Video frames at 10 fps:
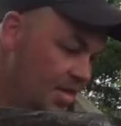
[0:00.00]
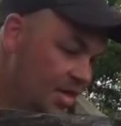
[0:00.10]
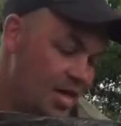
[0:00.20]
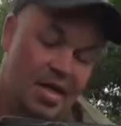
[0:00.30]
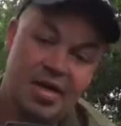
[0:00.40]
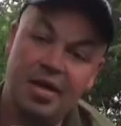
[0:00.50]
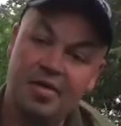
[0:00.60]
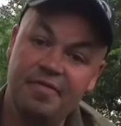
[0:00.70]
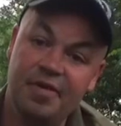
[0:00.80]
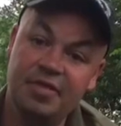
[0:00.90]
And
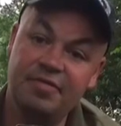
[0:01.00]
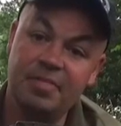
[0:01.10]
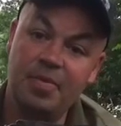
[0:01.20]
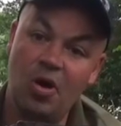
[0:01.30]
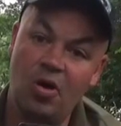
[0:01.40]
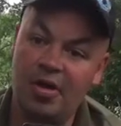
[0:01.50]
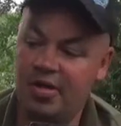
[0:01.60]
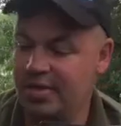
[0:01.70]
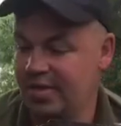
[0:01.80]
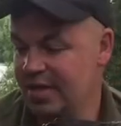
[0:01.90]
another fish for the block.
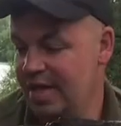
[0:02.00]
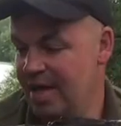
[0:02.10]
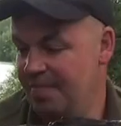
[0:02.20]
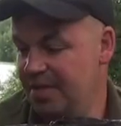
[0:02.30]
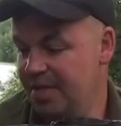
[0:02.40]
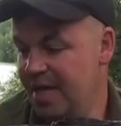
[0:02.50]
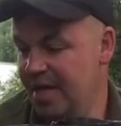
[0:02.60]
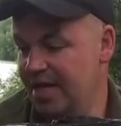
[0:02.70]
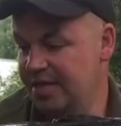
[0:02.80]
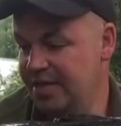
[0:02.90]
Happy
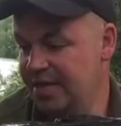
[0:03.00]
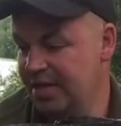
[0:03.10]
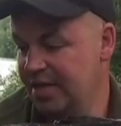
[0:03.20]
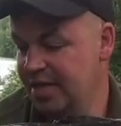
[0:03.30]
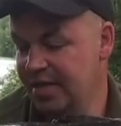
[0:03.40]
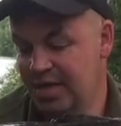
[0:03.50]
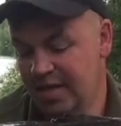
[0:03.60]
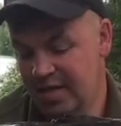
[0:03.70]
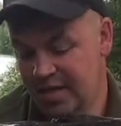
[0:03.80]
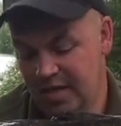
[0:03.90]
days.
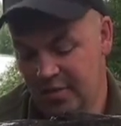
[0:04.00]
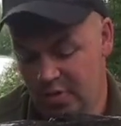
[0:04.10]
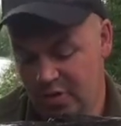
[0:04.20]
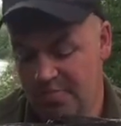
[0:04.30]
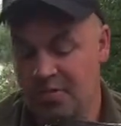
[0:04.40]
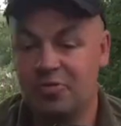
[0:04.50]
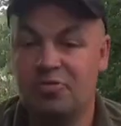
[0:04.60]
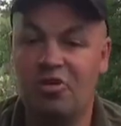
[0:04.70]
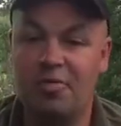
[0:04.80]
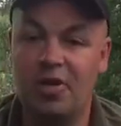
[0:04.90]
We're going to put some
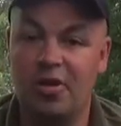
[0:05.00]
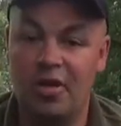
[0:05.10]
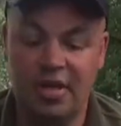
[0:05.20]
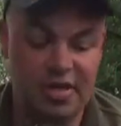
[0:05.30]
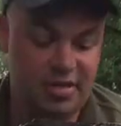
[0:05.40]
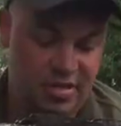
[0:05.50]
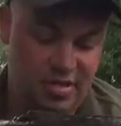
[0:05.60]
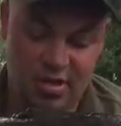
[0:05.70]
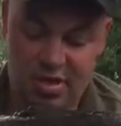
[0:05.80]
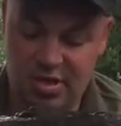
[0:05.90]
treatment on it because it's
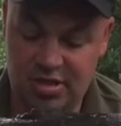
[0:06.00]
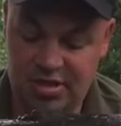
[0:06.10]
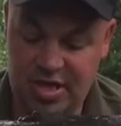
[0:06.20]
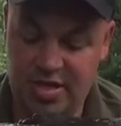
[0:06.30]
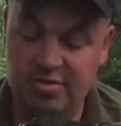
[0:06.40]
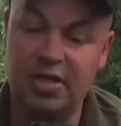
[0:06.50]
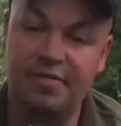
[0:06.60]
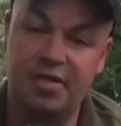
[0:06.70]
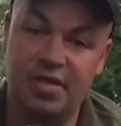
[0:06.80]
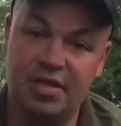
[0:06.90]
got a couple of scales
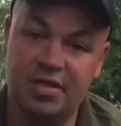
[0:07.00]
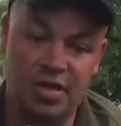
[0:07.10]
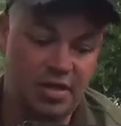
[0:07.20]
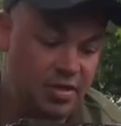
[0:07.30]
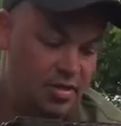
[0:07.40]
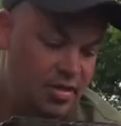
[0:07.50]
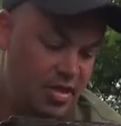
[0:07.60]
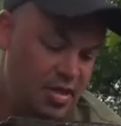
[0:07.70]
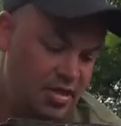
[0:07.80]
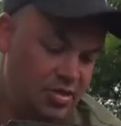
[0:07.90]
lifted this side. I
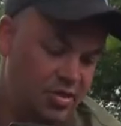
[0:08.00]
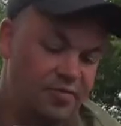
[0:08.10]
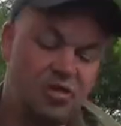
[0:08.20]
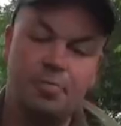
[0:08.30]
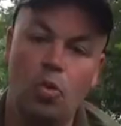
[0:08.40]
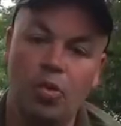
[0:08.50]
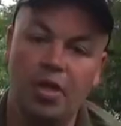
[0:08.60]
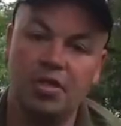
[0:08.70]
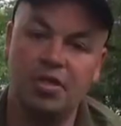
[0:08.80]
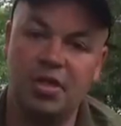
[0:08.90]
think that's due for spawning
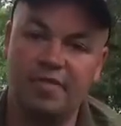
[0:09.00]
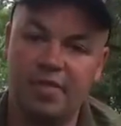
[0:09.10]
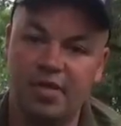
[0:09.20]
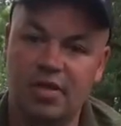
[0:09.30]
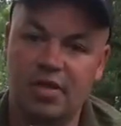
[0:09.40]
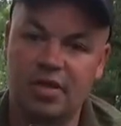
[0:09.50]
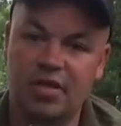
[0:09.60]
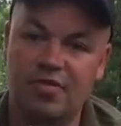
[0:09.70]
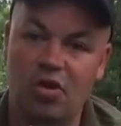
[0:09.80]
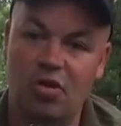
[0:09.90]
and stuff, because
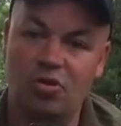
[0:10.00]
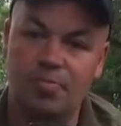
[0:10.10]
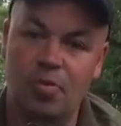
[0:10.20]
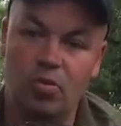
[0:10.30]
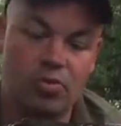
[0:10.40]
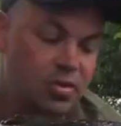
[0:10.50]
they've not long spawned.